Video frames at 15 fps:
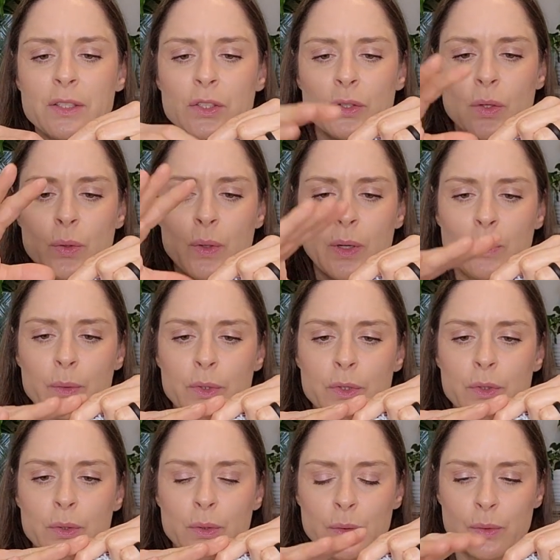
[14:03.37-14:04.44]
So I would
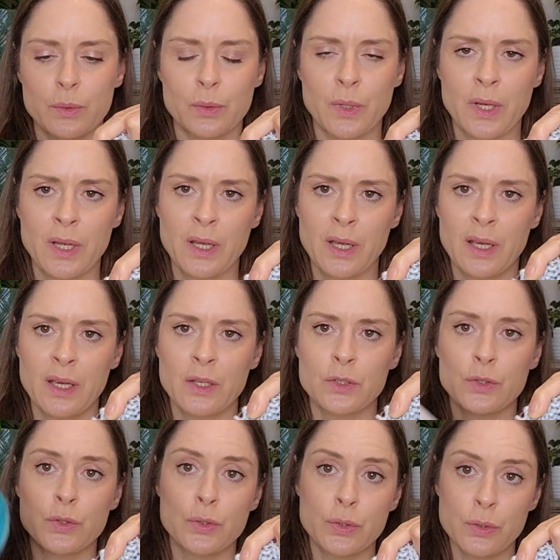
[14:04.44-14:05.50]
do
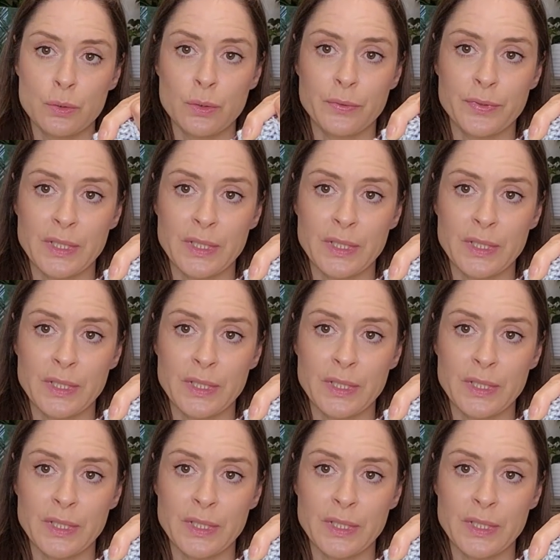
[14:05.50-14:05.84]
2 of